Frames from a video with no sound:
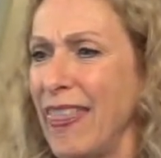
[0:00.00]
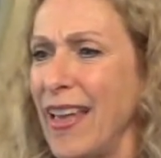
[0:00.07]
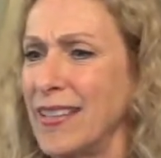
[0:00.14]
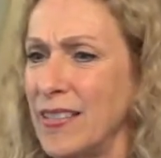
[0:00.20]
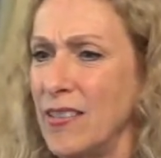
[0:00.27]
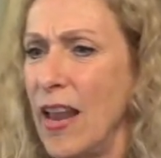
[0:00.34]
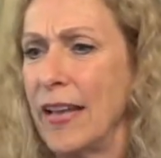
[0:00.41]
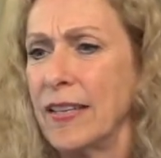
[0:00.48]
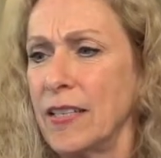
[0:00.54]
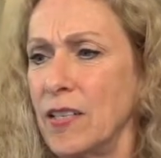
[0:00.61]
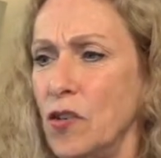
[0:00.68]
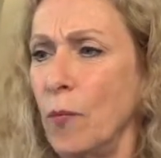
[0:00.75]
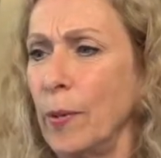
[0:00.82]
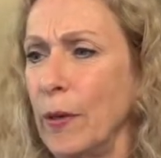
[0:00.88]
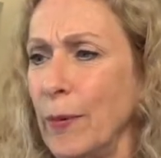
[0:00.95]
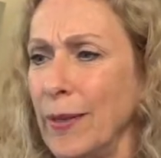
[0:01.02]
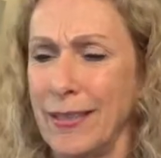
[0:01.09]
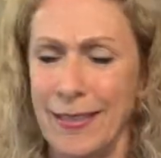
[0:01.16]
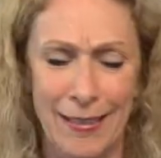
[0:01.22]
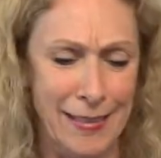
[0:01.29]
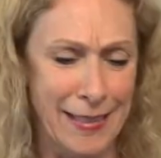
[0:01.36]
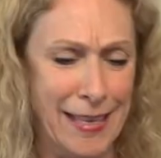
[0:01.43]
That's nasty. Nobody wants
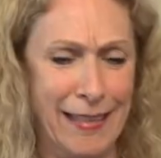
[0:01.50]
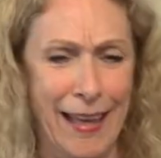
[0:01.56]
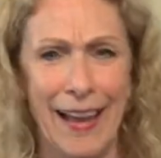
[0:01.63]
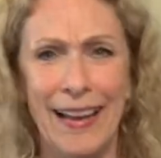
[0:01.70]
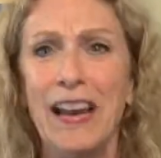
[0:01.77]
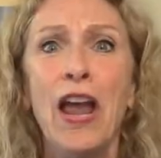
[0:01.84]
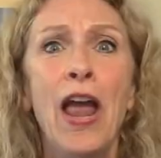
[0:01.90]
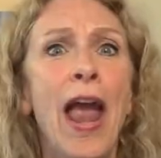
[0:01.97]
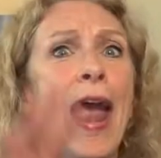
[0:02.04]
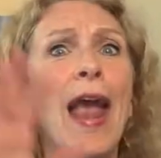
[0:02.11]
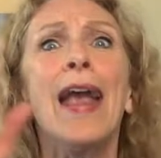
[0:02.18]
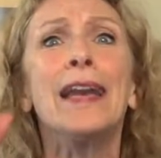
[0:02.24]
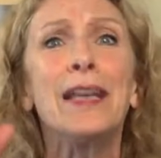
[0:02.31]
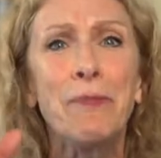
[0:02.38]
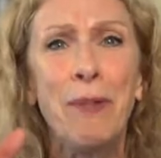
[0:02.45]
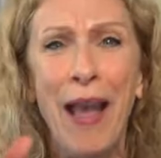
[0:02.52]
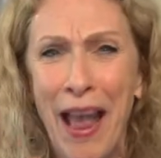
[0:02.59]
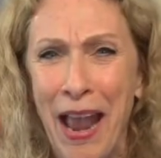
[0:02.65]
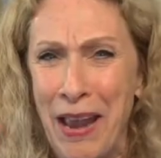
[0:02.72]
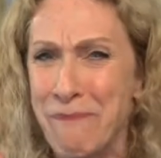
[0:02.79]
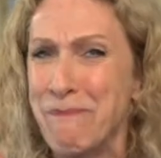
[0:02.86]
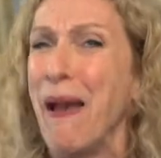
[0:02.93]
to see that. Anyway,